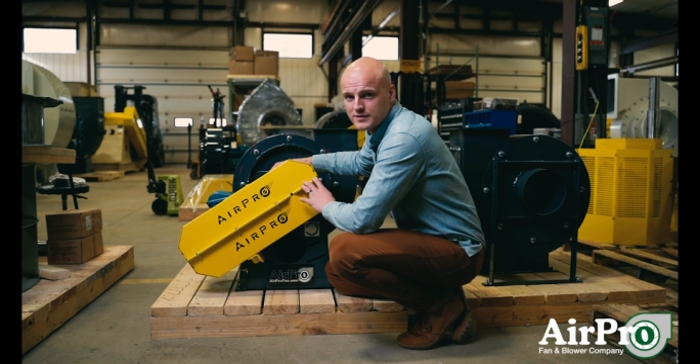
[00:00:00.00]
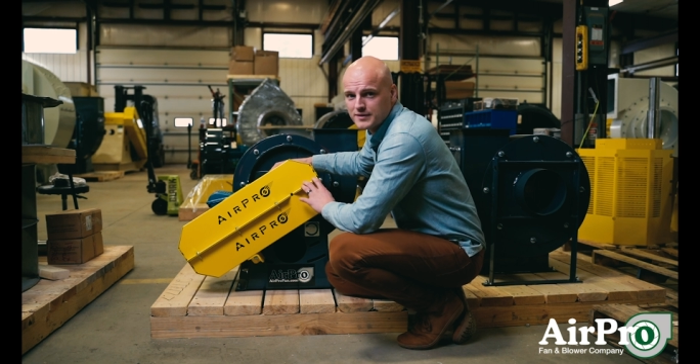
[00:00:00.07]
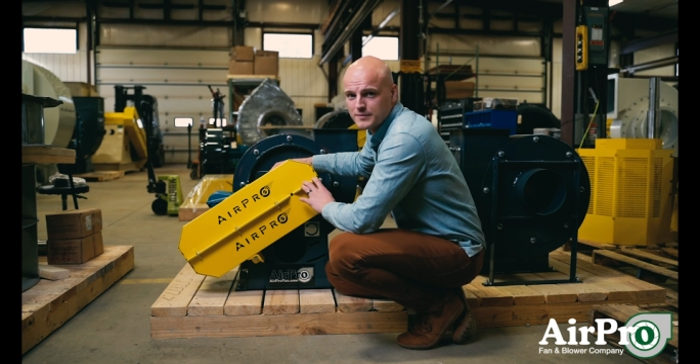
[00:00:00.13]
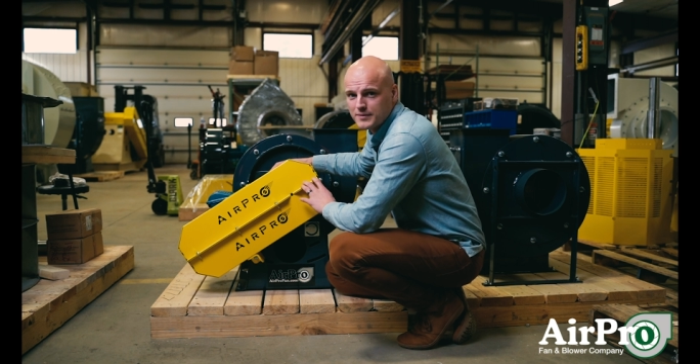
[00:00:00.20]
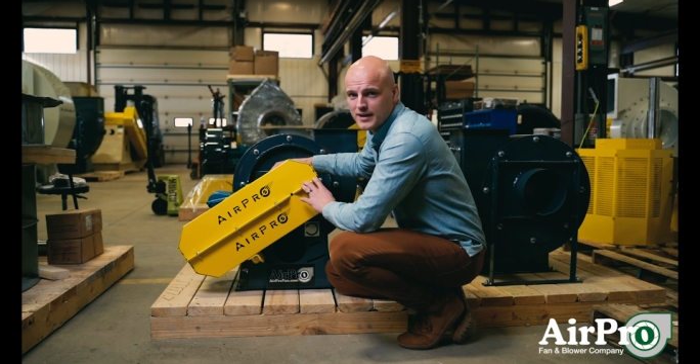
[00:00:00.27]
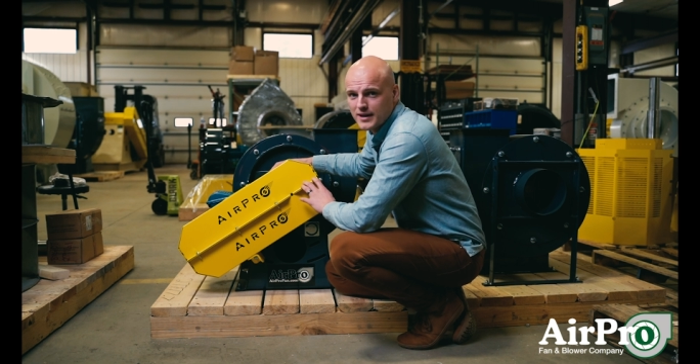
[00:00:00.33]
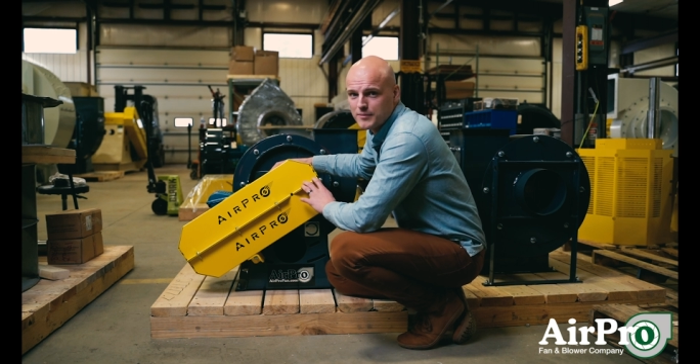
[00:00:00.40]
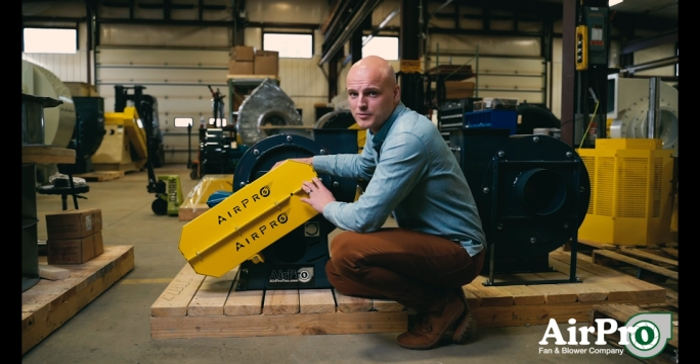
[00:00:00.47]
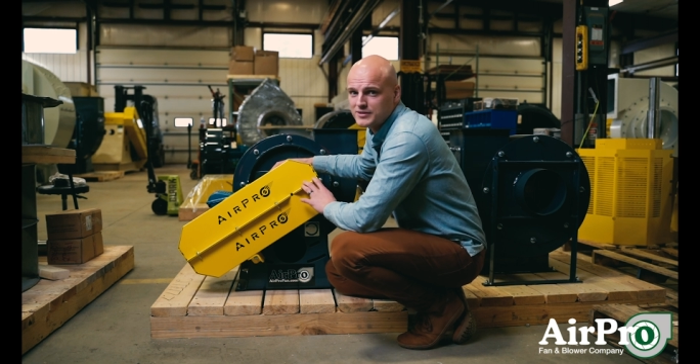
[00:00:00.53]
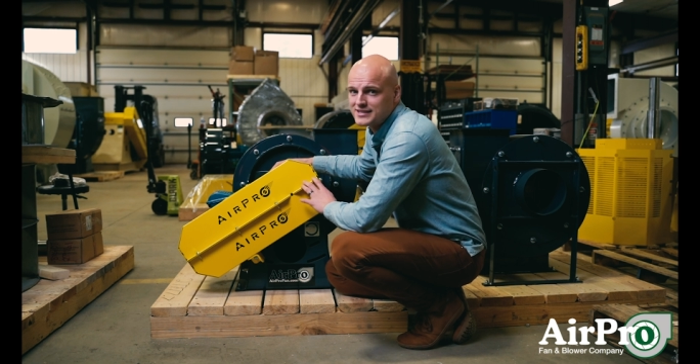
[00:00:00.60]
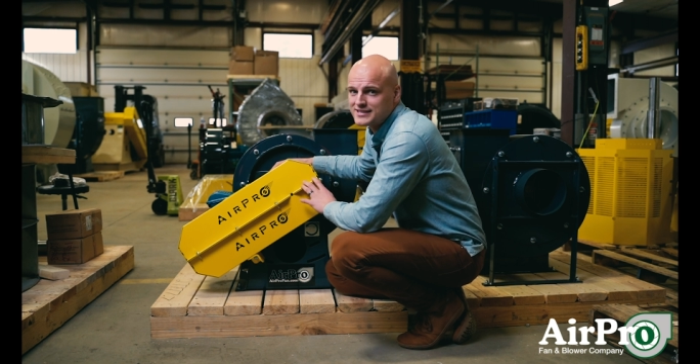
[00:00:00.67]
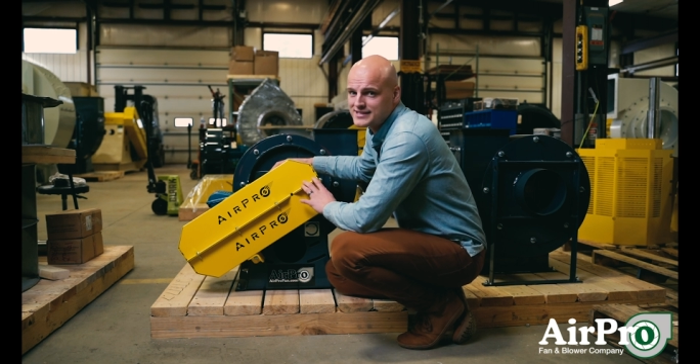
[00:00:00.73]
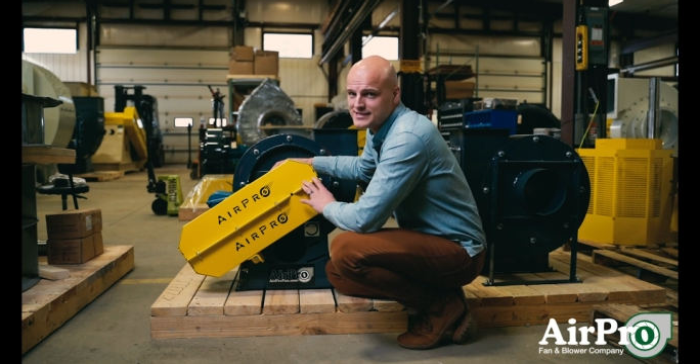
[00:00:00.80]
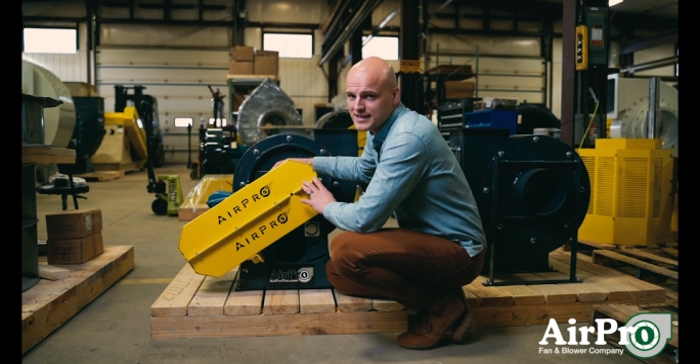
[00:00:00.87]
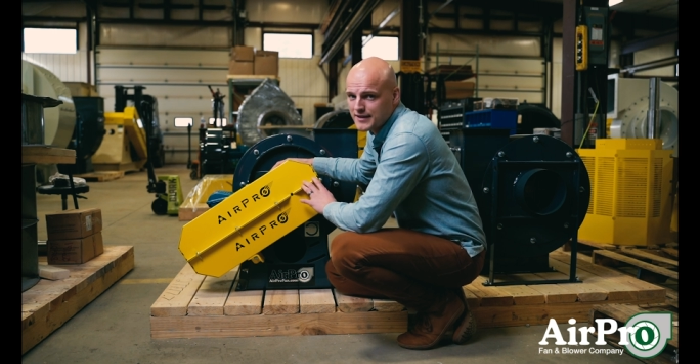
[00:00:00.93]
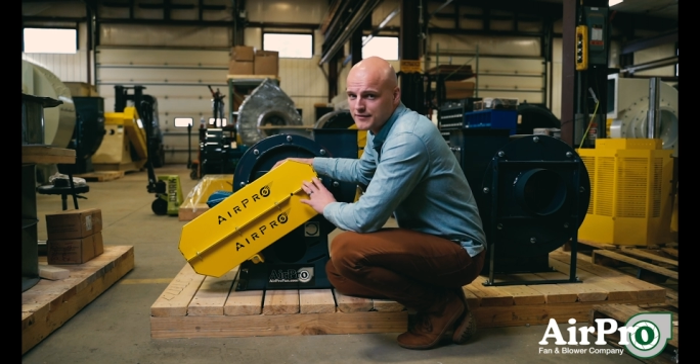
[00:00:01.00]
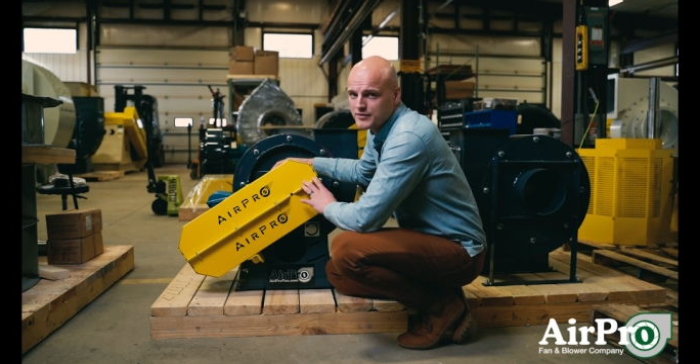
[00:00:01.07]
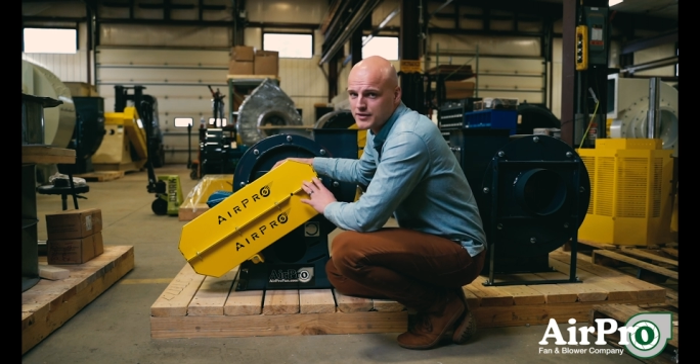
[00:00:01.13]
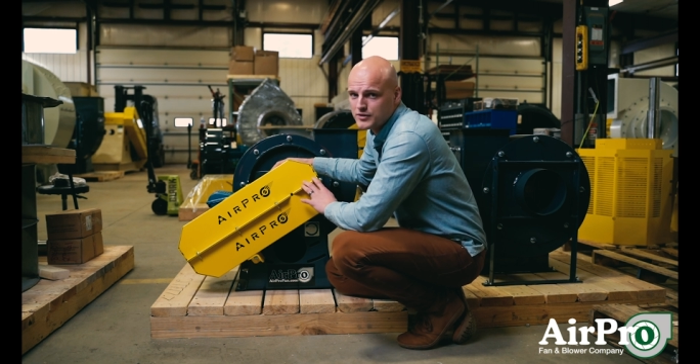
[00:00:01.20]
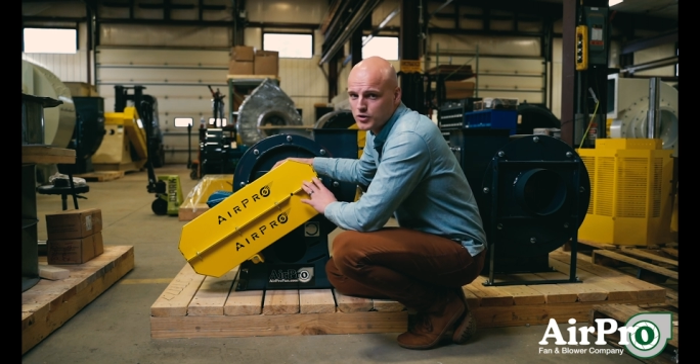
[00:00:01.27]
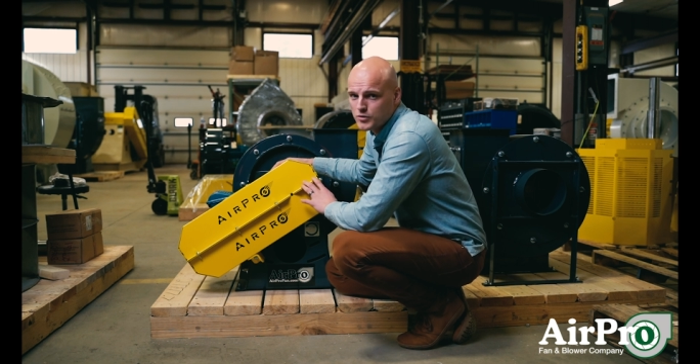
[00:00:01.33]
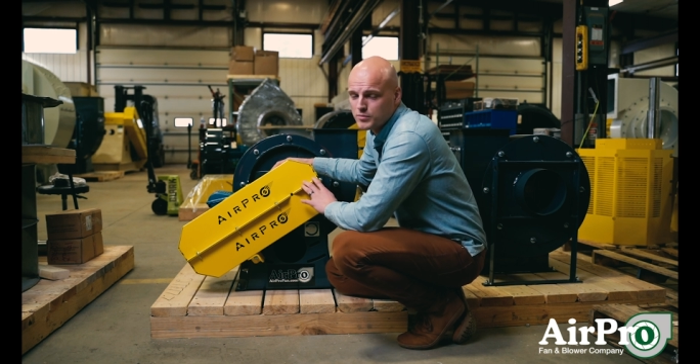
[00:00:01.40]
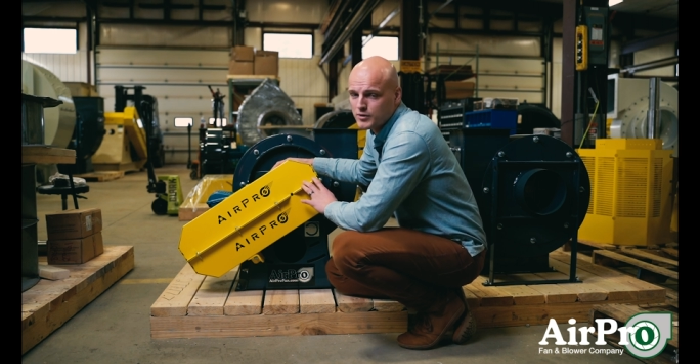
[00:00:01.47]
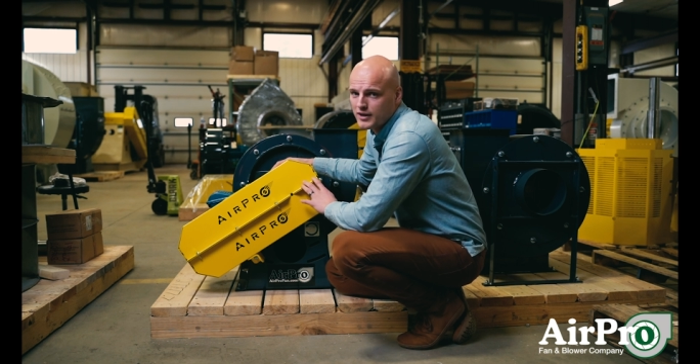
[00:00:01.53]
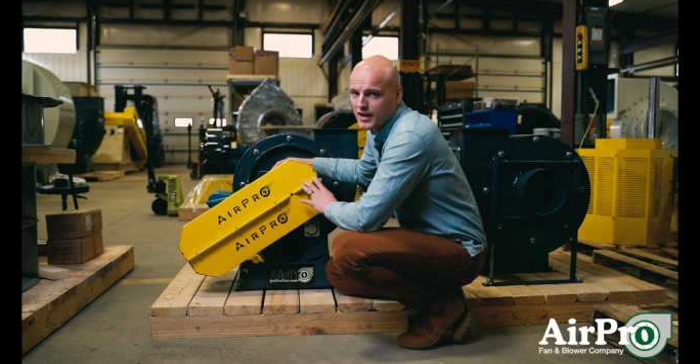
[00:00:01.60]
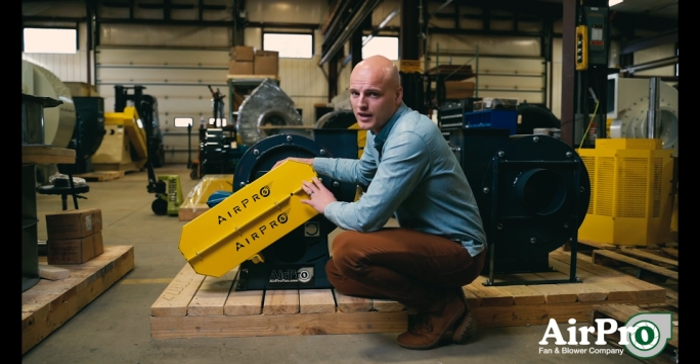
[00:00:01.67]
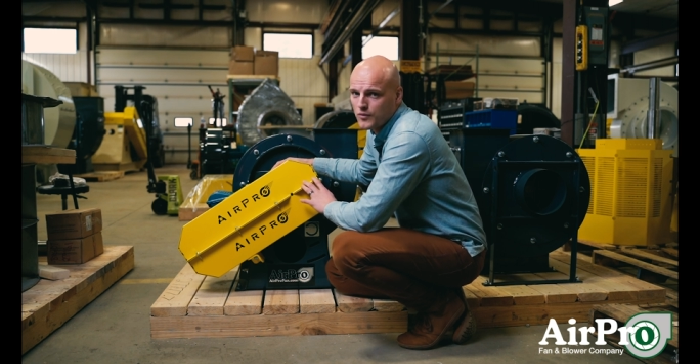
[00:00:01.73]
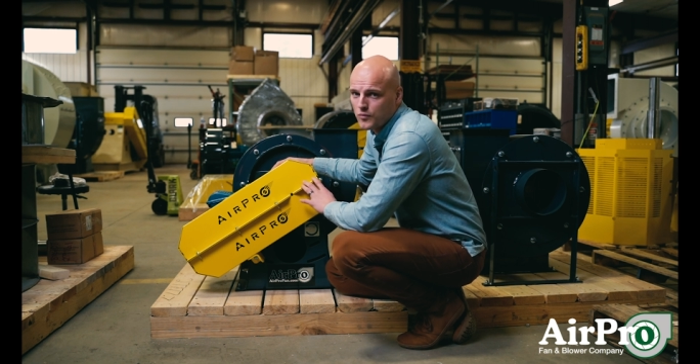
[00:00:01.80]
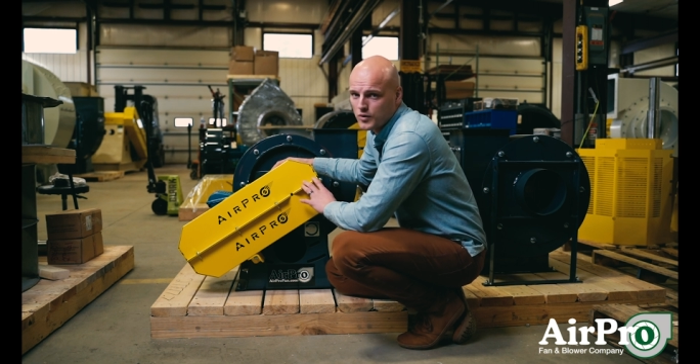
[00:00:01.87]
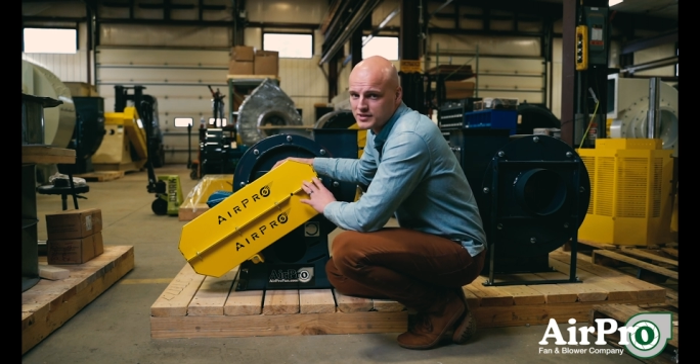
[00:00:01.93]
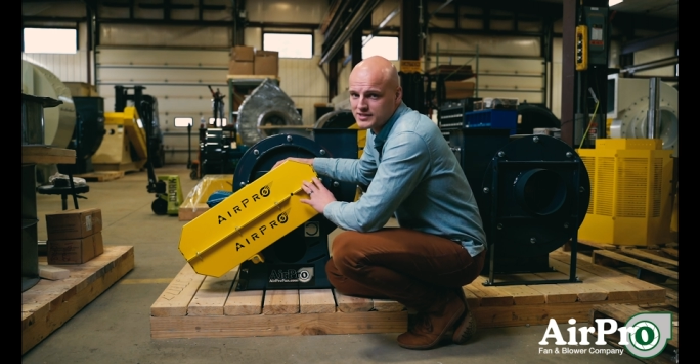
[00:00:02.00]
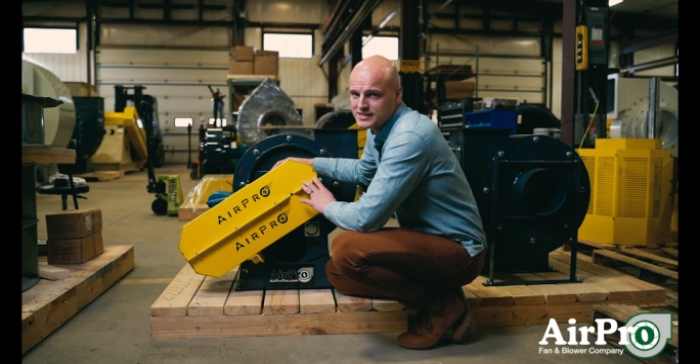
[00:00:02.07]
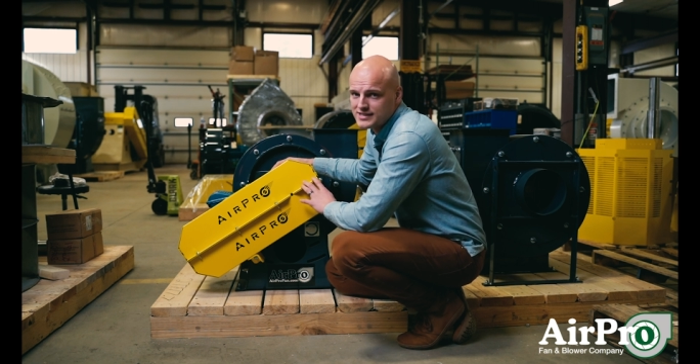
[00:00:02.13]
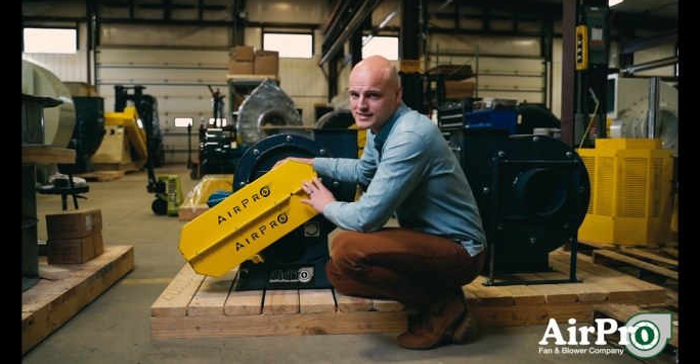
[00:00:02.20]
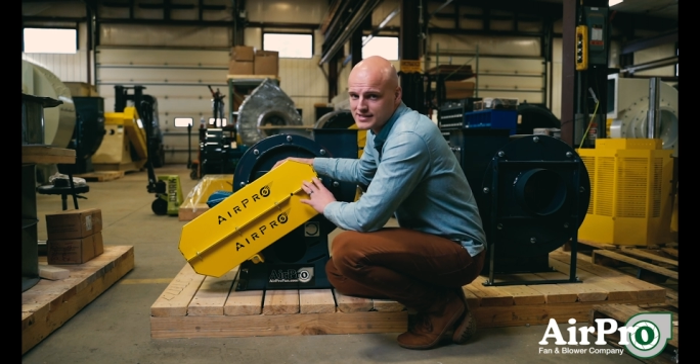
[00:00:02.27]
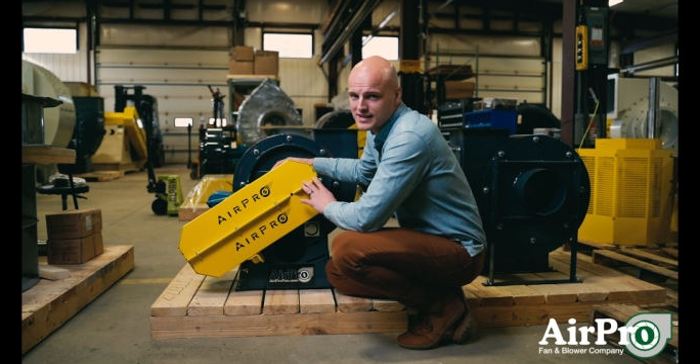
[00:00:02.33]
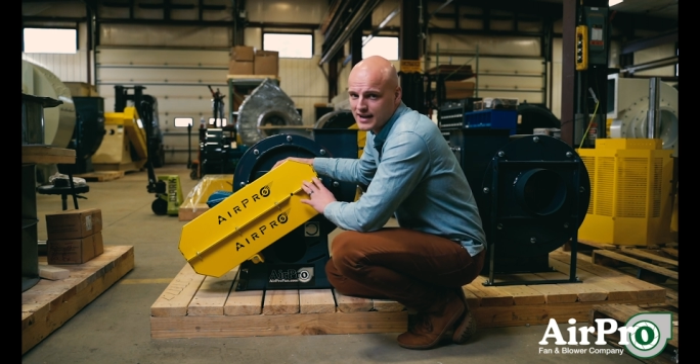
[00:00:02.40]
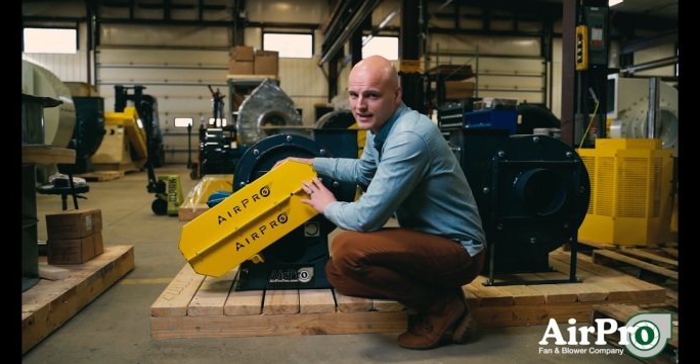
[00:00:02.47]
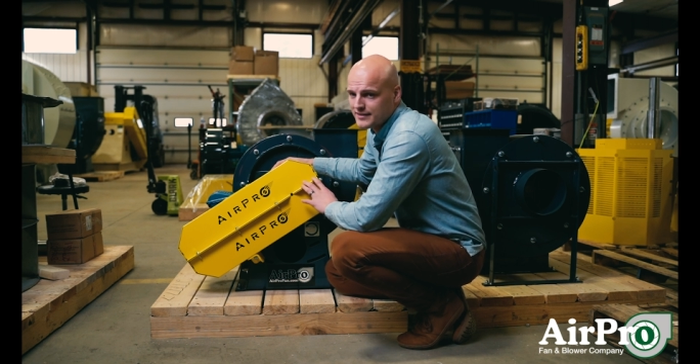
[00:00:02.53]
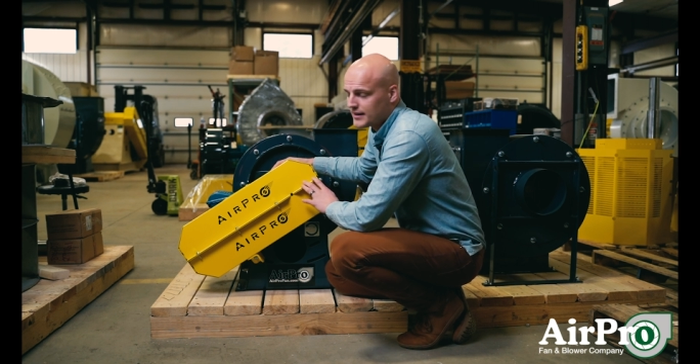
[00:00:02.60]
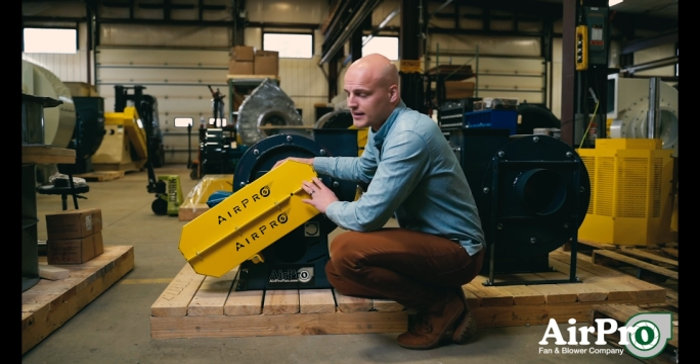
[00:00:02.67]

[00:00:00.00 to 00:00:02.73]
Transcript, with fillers: to be able to safely lubricate what's inside